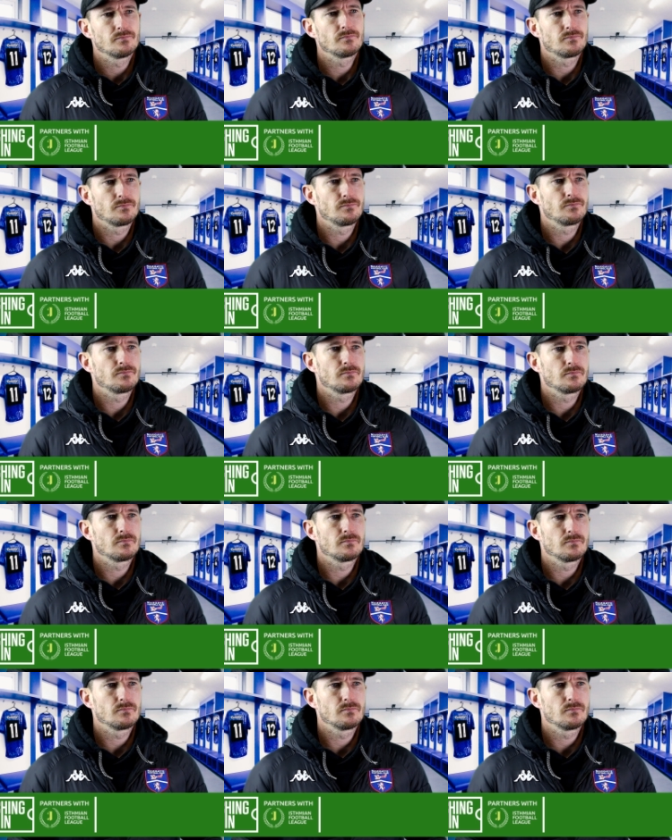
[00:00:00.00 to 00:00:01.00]
It's now
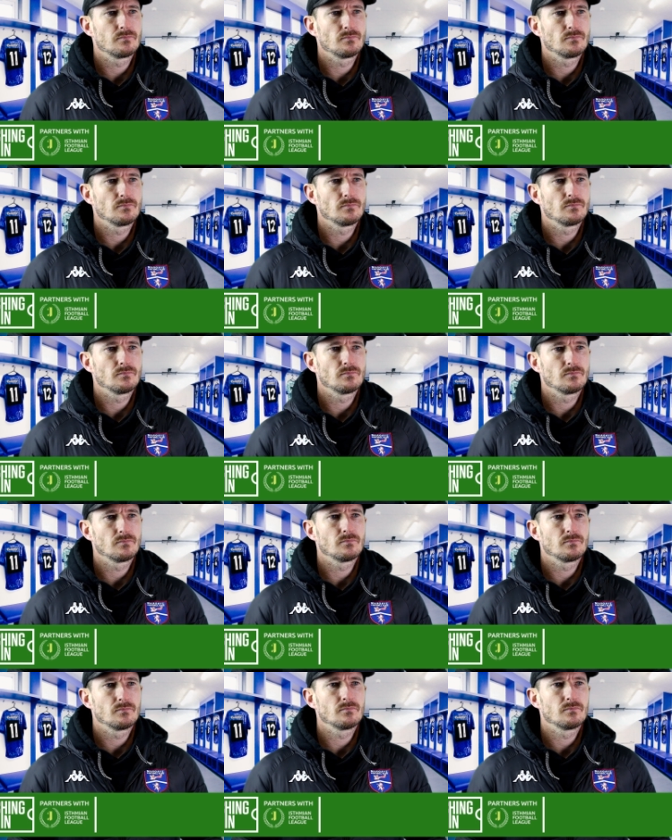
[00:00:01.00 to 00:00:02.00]
four games without a
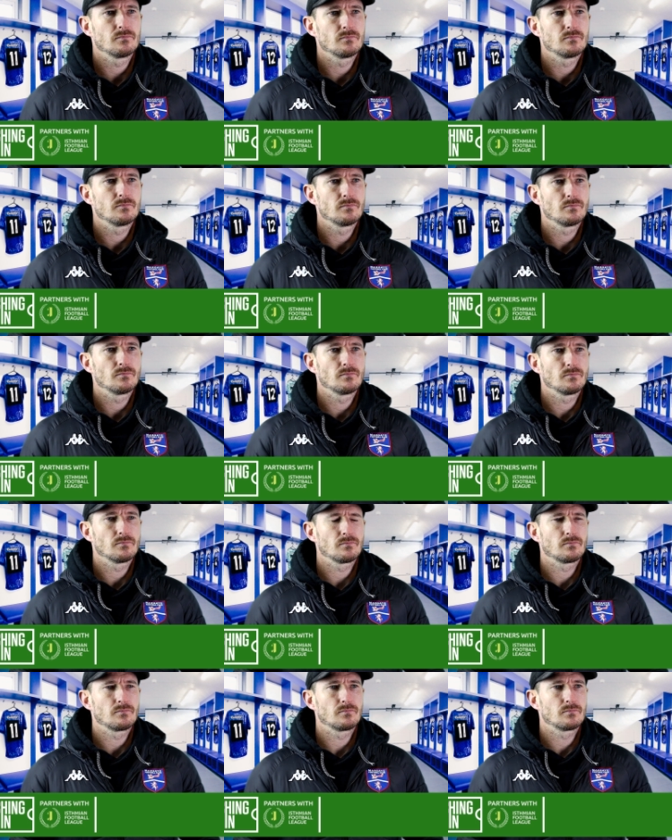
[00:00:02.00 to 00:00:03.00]
win. Is
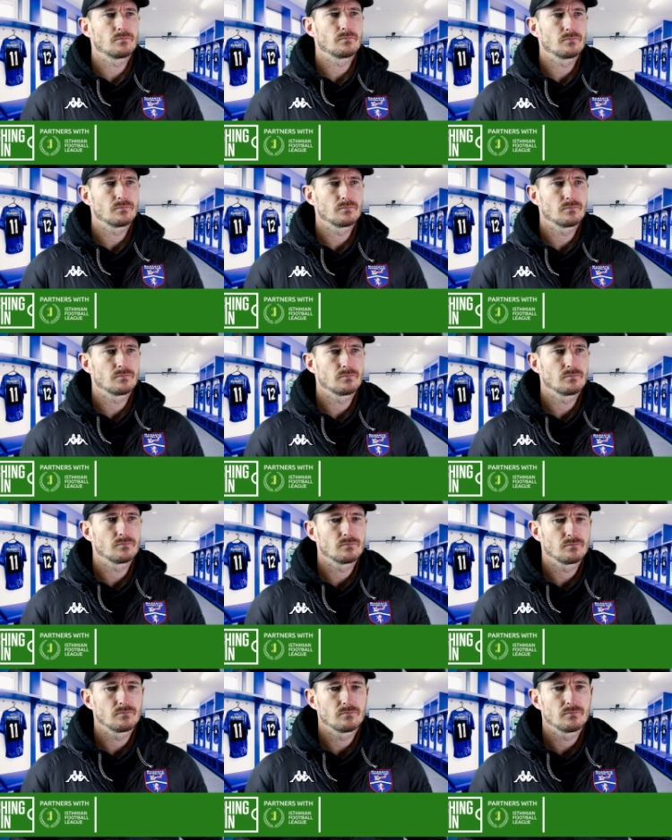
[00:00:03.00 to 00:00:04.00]
frustration the
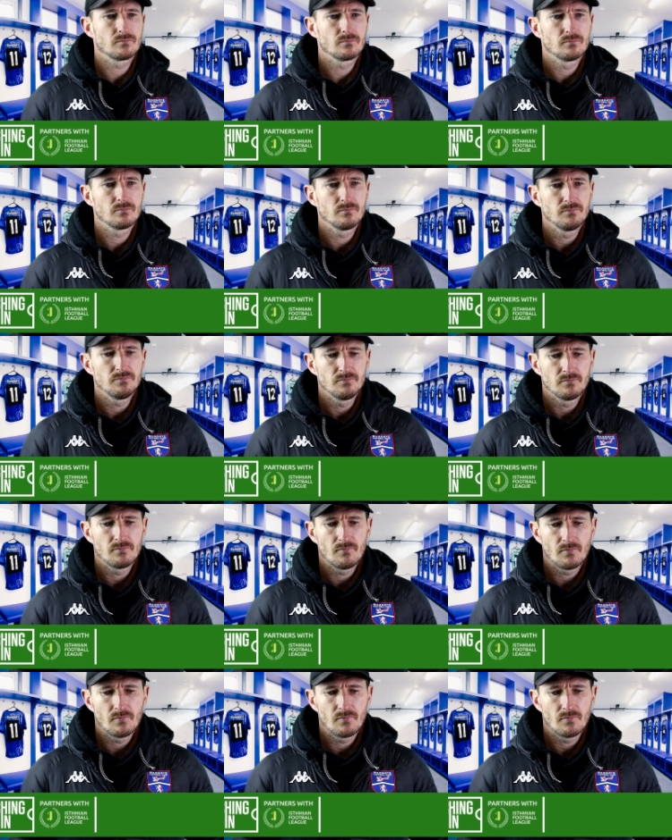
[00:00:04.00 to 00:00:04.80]
key word this evening?